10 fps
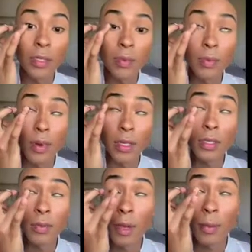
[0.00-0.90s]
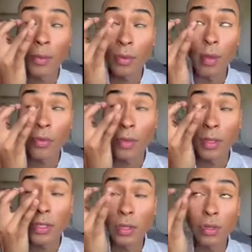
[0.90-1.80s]
Then I just brush them up with
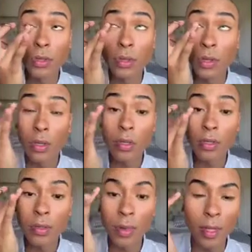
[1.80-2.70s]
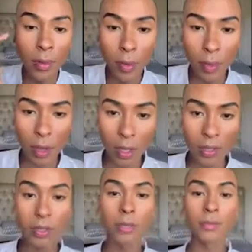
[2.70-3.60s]
my fingers just to spread them
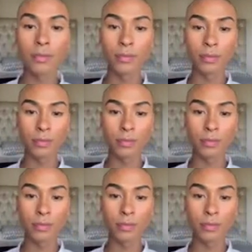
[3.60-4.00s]
apart.